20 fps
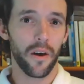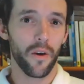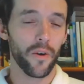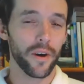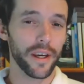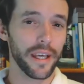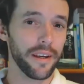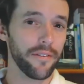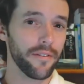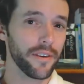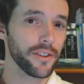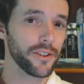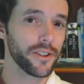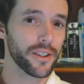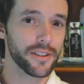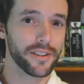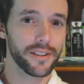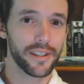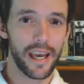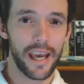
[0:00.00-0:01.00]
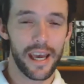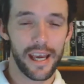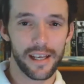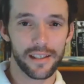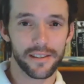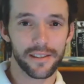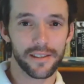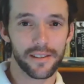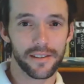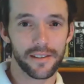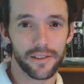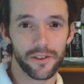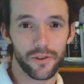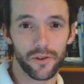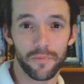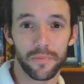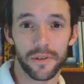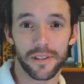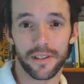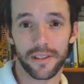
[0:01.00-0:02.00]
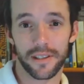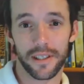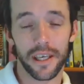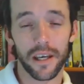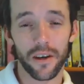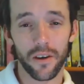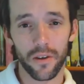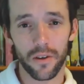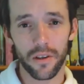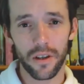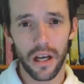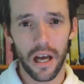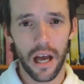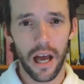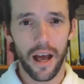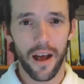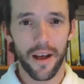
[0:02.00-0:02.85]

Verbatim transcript: or even just a super skill,